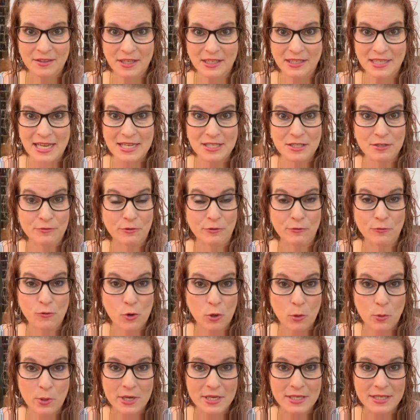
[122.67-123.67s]
They lasted for
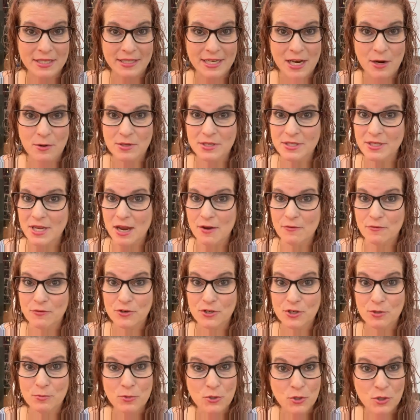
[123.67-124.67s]
4 weeks, and now it's time for
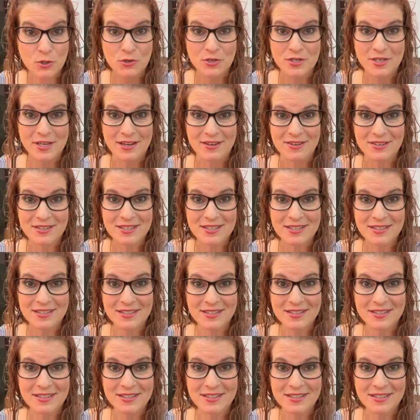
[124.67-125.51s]
some New Year's nails.